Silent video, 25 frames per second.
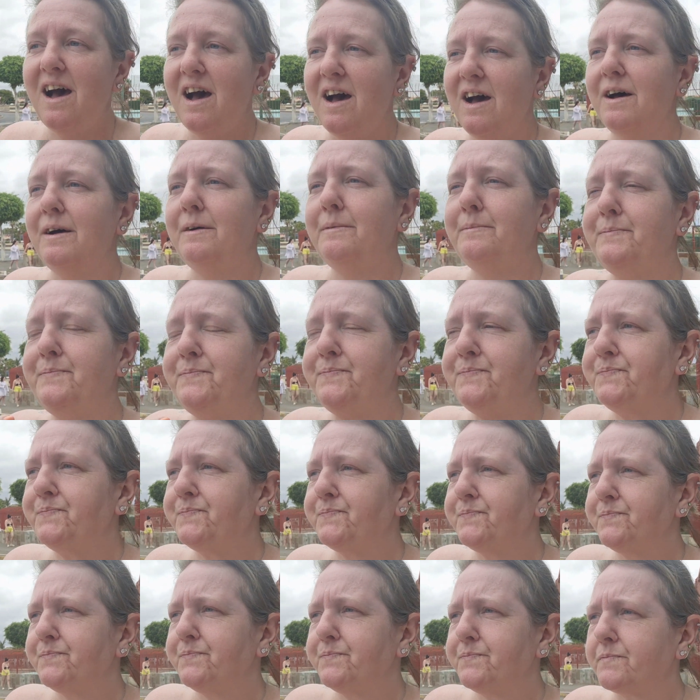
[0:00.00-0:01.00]
Um,
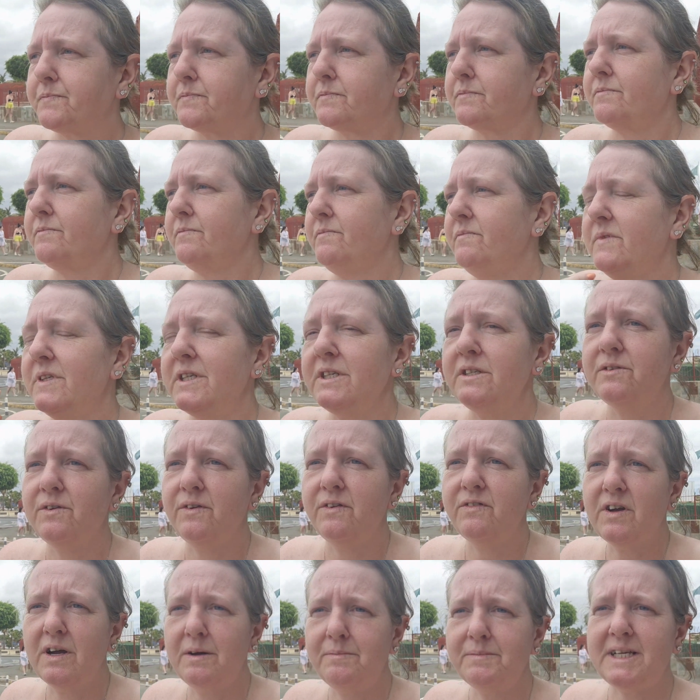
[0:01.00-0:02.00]

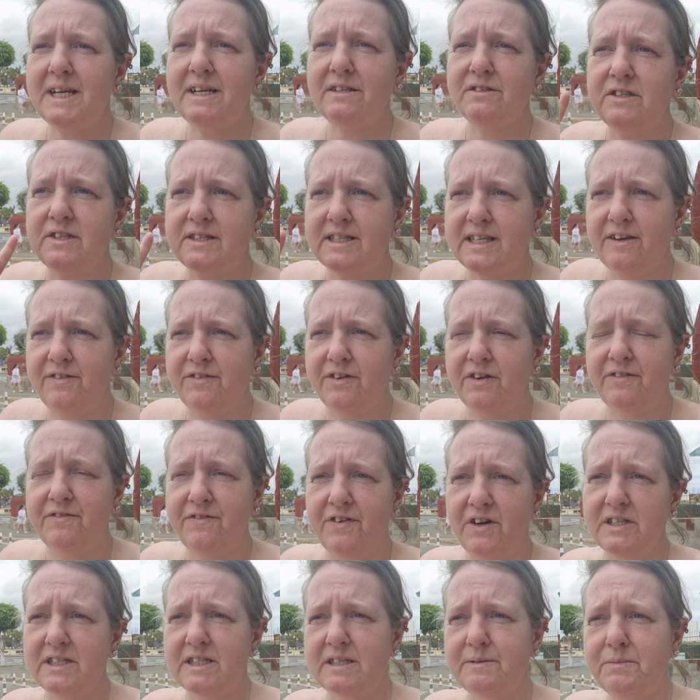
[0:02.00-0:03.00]
so I've come down to see if I can
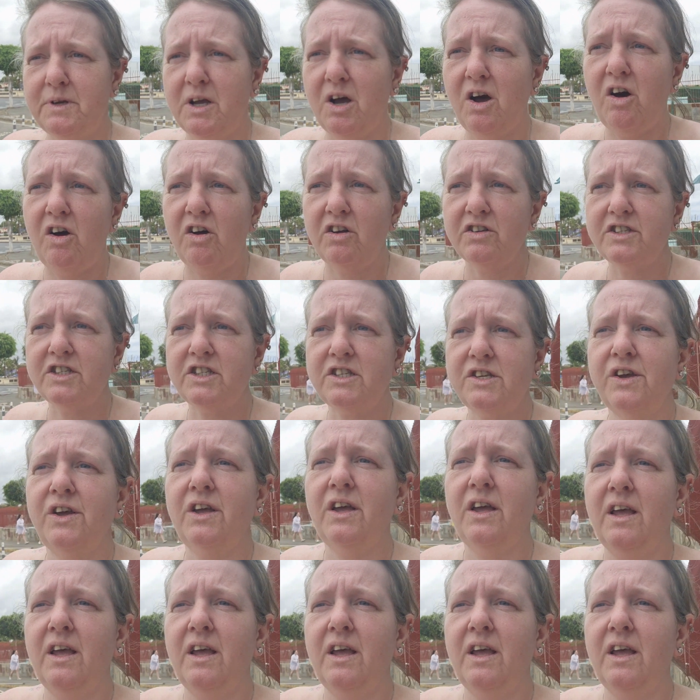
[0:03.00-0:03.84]
find some cards